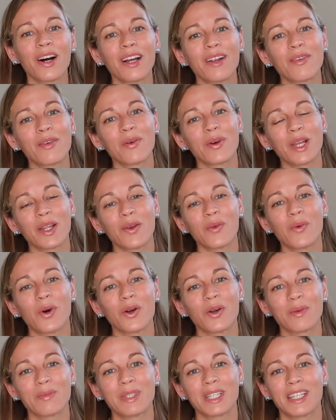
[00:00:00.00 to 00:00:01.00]
everyone, and
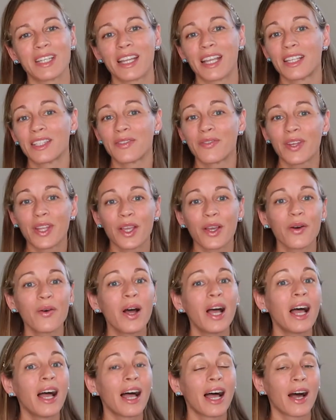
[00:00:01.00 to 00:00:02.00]
welcome to today's video,
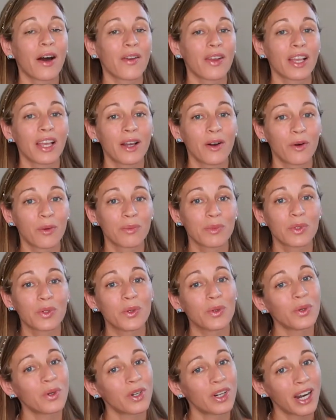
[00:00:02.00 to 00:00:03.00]
how to
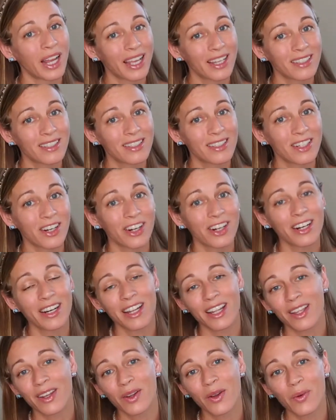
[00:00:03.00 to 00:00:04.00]
homeschool or Head Start
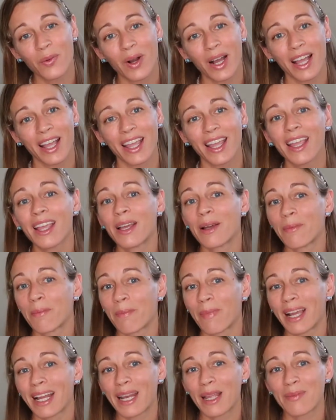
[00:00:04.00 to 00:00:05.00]
in Hawaii.
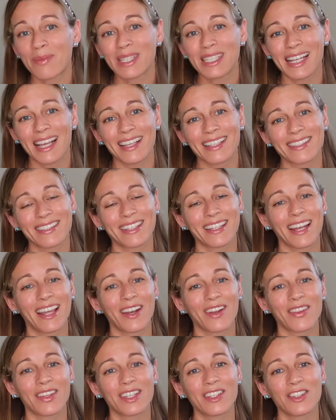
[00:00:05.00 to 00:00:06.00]
My name is Iceland, and
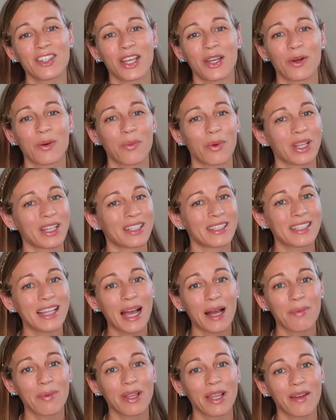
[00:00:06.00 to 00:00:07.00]
on this channel, Boylan's
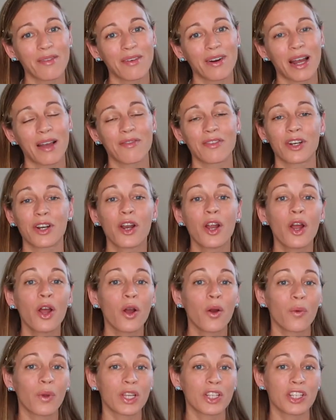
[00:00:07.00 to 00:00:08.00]
Happily Ever After,
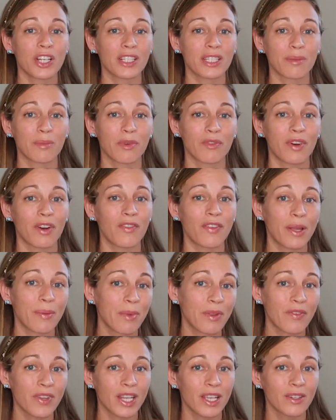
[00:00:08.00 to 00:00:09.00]
we share some of our
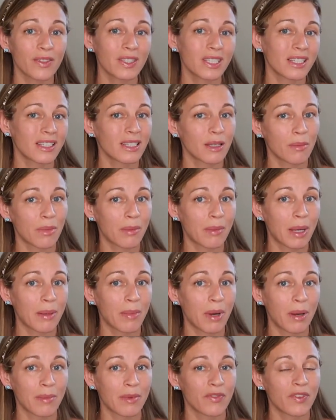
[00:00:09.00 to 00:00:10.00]
family videos, some of my
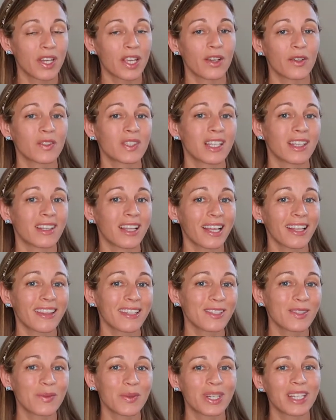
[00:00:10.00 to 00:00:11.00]
mommy videos like
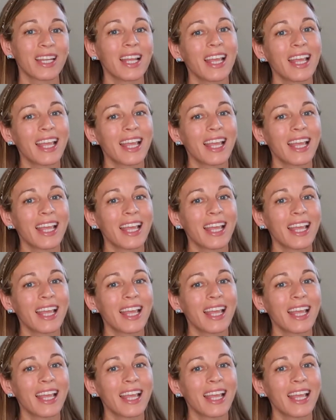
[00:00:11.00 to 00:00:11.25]
this one,